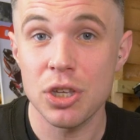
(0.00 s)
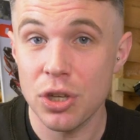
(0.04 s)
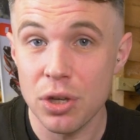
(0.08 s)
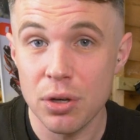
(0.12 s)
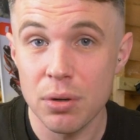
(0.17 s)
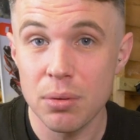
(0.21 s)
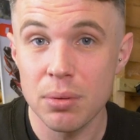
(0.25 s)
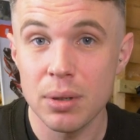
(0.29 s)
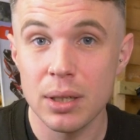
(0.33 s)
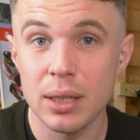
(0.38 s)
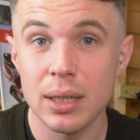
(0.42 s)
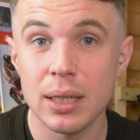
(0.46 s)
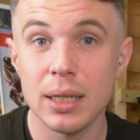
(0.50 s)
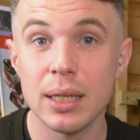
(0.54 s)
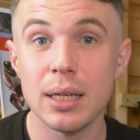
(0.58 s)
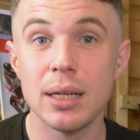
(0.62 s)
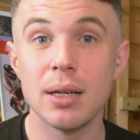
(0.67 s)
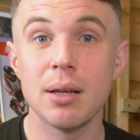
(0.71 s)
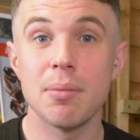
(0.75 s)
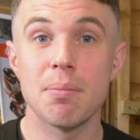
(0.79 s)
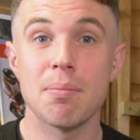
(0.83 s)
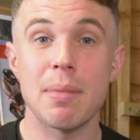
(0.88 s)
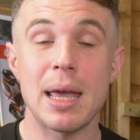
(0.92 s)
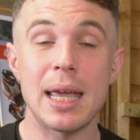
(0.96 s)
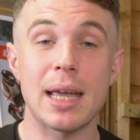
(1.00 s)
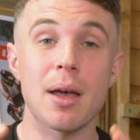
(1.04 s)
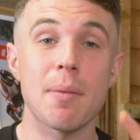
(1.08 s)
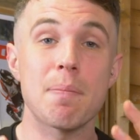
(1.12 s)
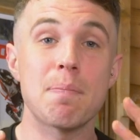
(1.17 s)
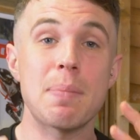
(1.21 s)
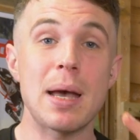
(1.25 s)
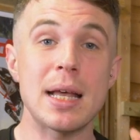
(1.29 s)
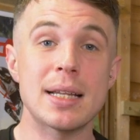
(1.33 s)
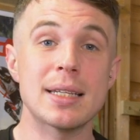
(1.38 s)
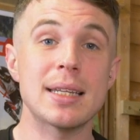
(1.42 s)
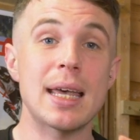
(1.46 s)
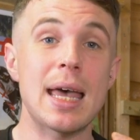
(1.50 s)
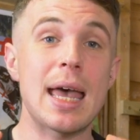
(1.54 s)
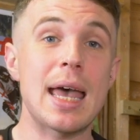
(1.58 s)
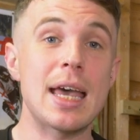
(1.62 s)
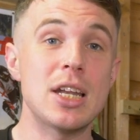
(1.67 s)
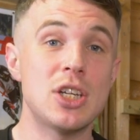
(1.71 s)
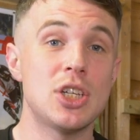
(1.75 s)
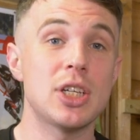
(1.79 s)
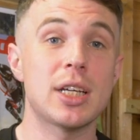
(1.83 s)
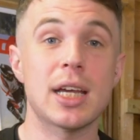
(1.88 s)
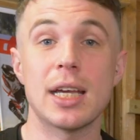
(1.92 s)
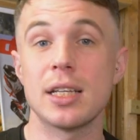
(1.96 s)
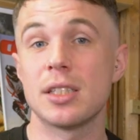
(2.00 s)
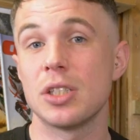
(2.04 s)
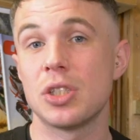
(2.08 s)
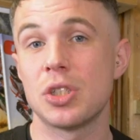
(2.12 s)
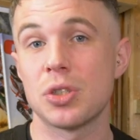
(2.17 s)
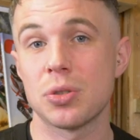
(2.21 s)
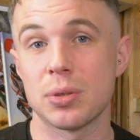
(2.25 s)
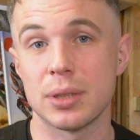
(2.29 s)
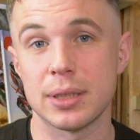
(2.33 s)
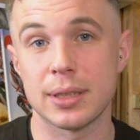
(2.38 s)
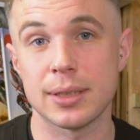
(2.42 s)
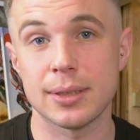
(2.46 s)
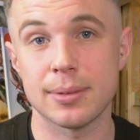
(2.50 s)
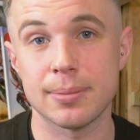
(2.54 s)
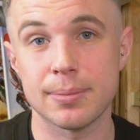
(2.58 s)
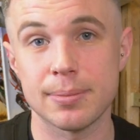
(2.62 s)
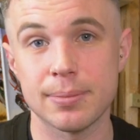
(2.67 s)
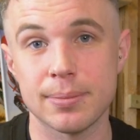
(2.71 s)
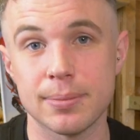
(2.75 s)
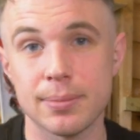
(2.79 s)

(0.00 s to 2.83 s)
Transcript: you make a better educated choice.